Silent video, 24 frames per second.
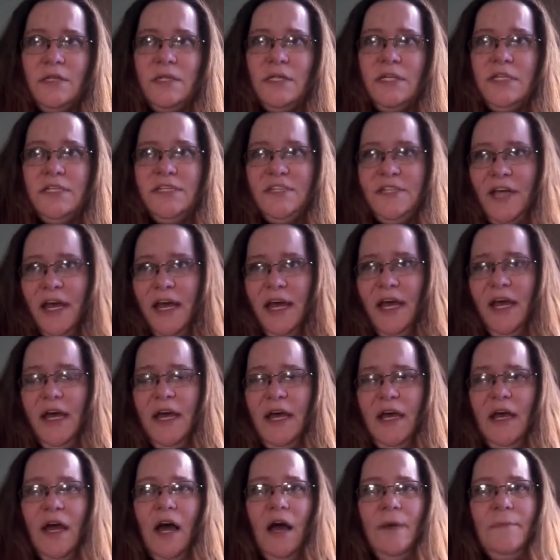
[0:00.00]

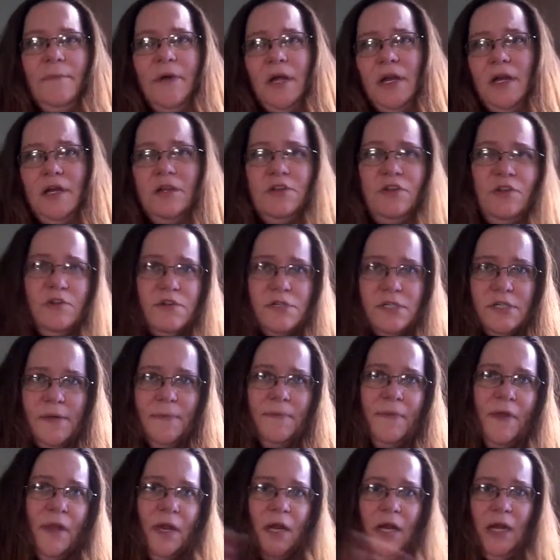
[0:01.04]
say I'm going to do
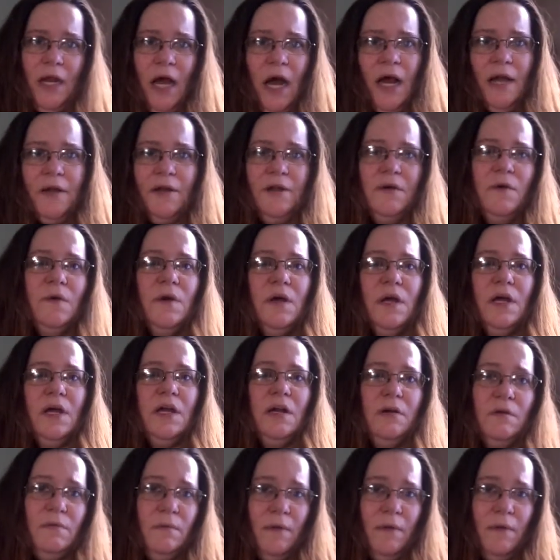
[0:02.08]
something and not do it.